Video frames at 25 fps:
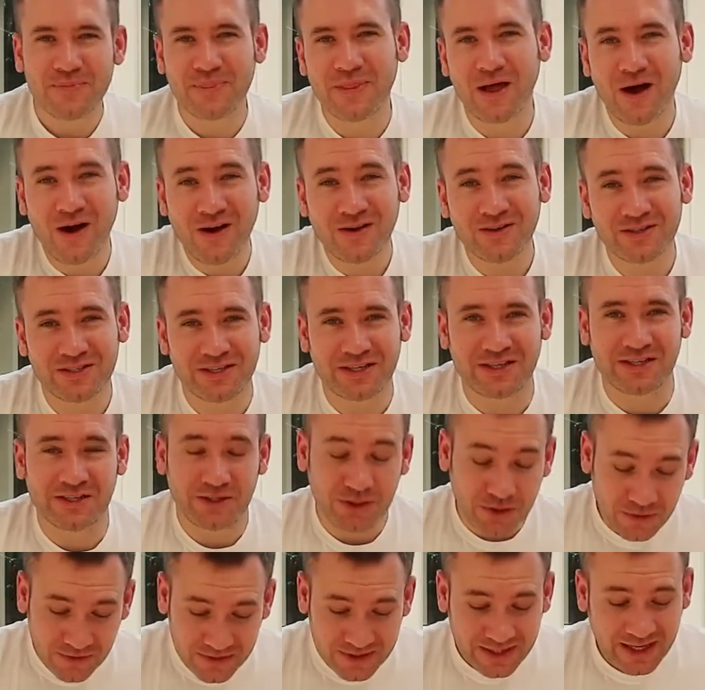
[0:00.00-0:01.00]
Archie,
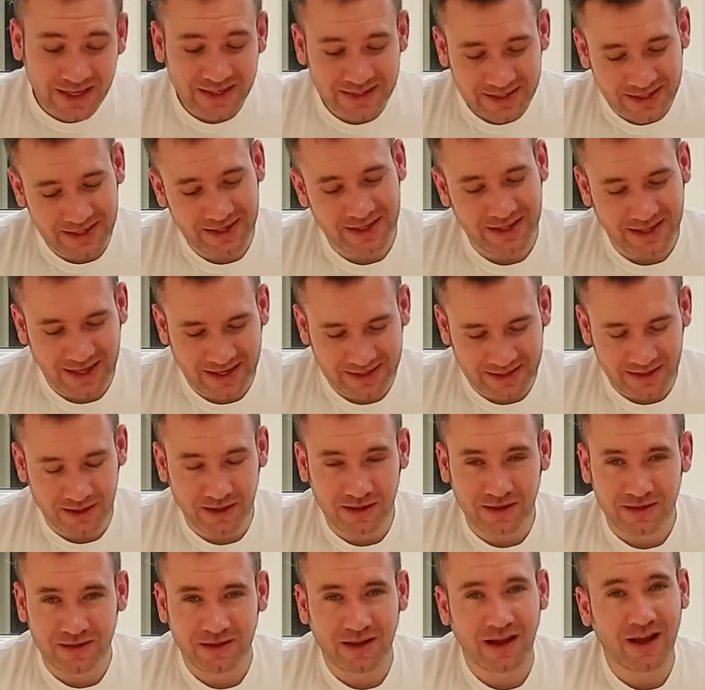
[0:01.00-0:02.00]
you've sent in a
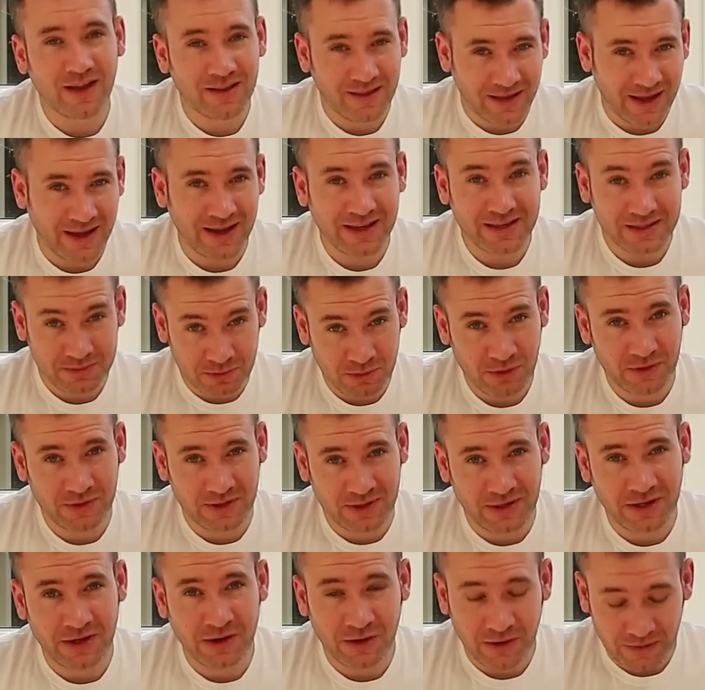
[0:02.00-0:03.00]
letter and that is more
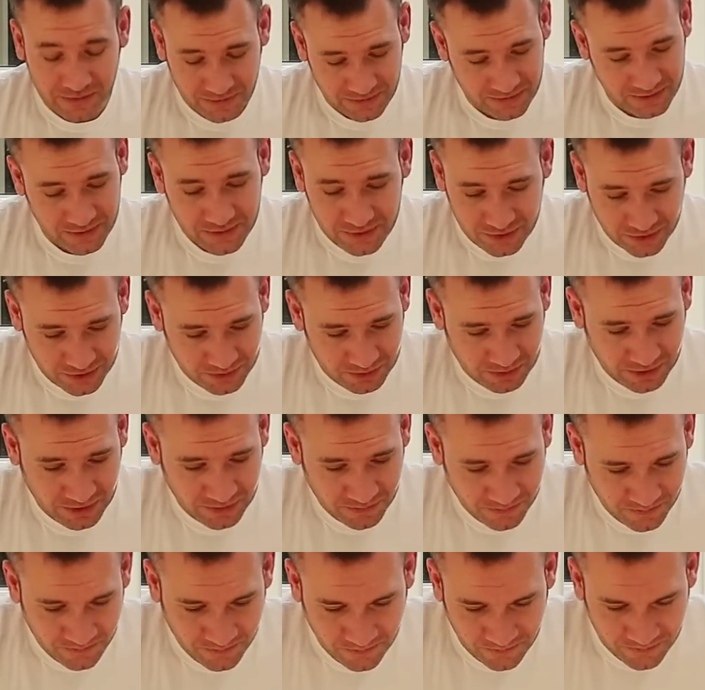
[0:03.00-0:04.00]
than enough, trust me.
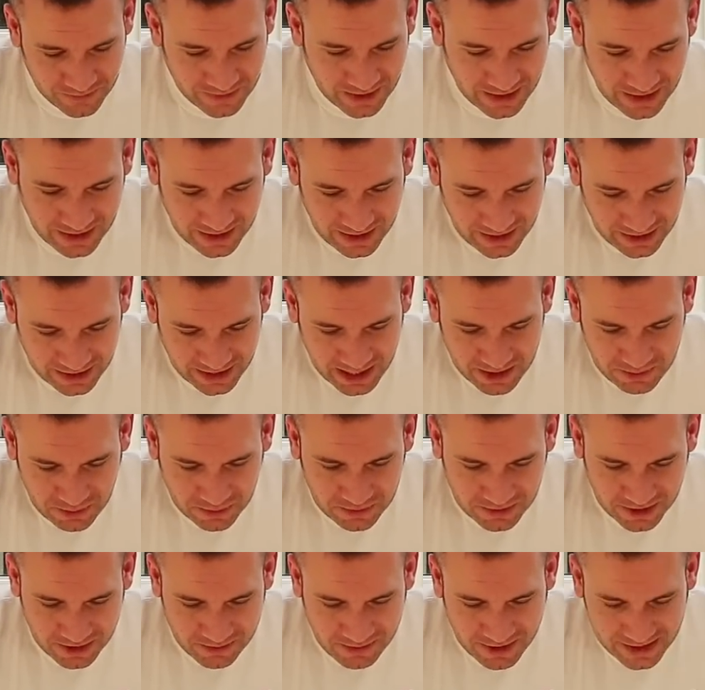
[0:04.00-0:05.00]
Keep
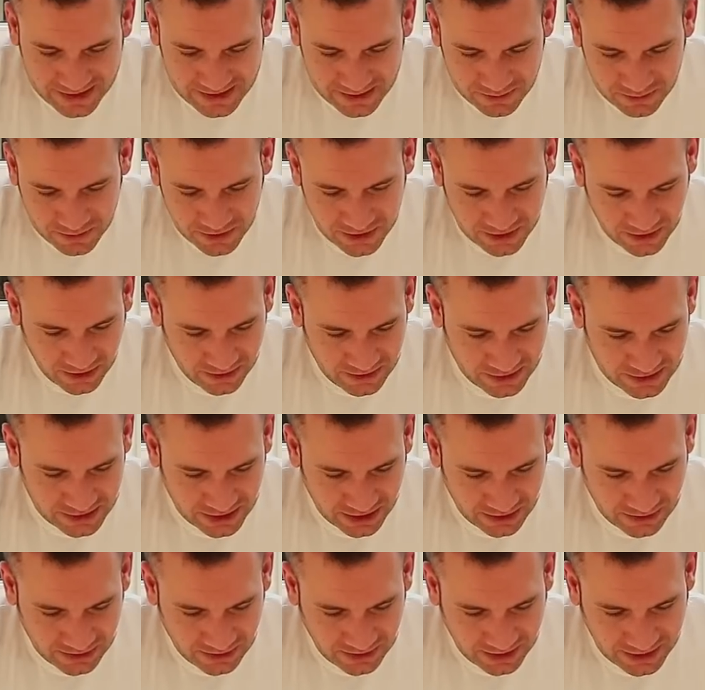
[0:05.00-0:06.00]
up the amazing work on the
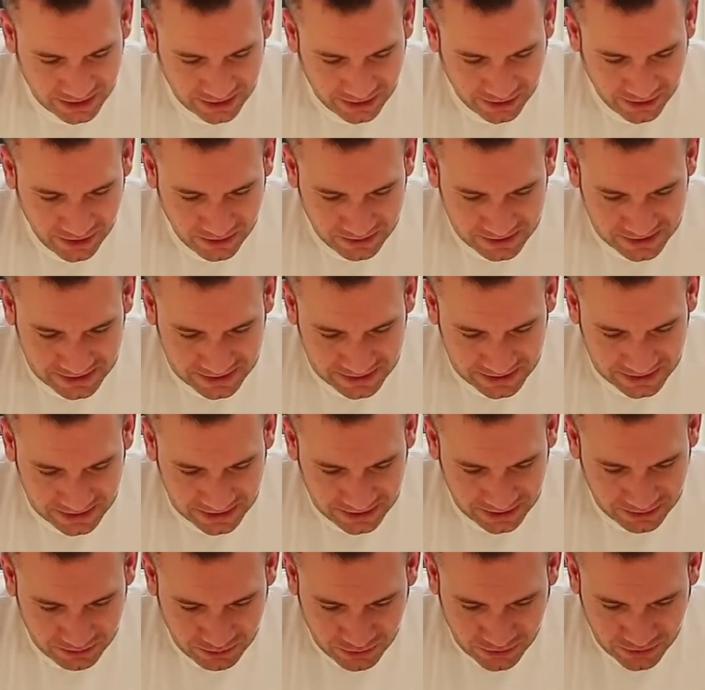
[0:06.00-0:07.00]
channel and I hope to
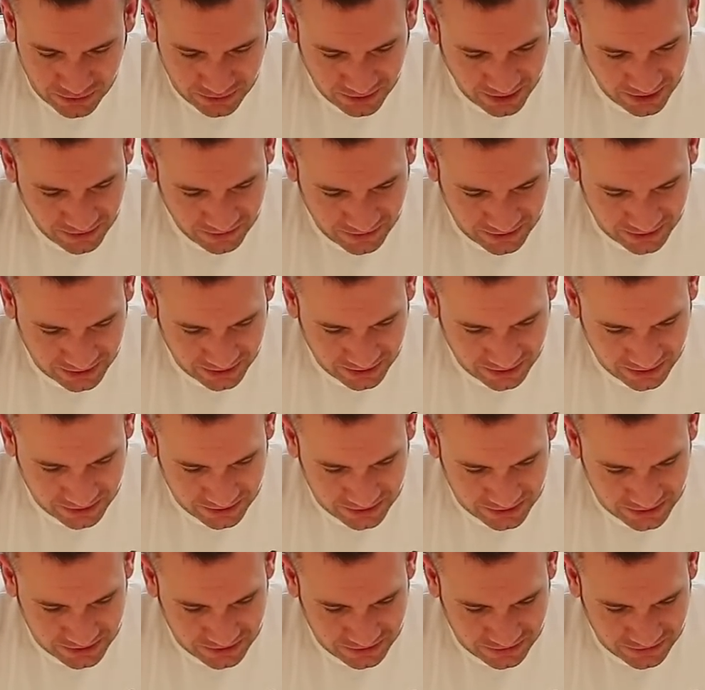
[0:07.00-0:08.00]
see more great
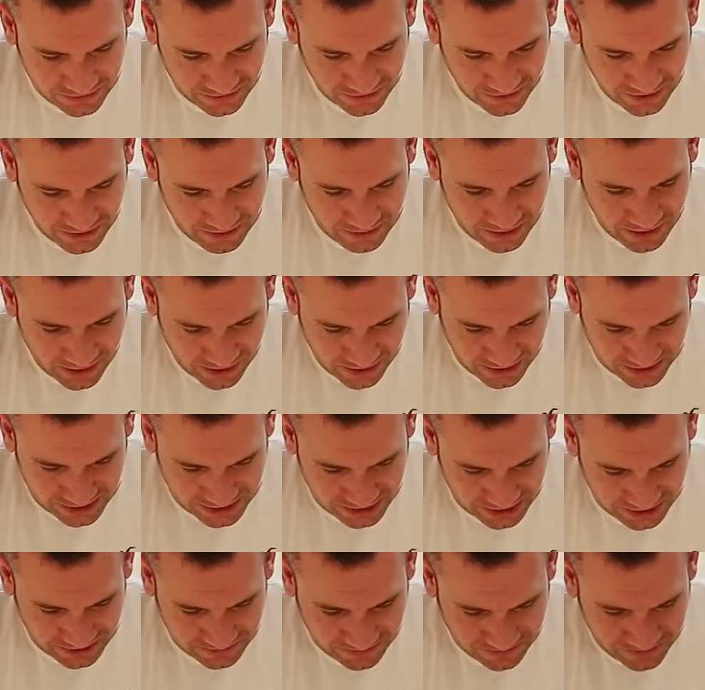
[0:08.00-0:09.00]
videos from
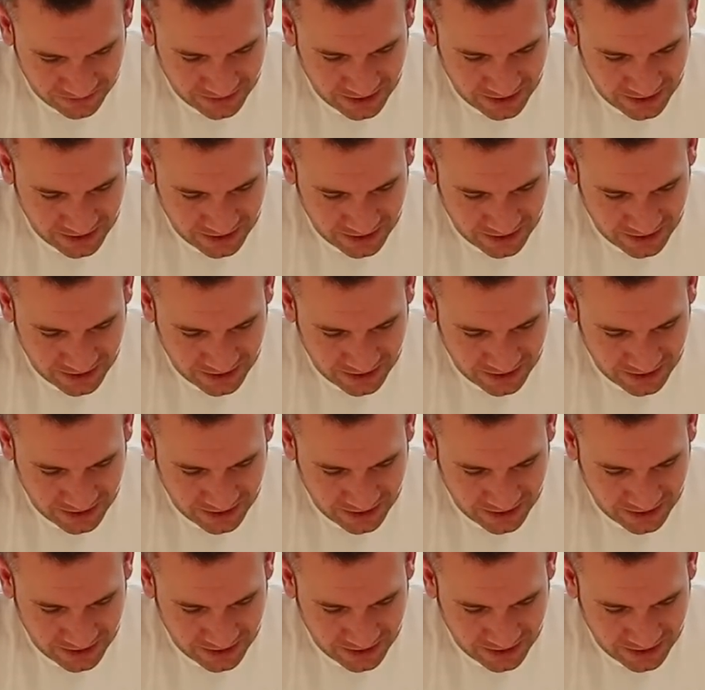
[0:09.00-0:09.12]
Archie.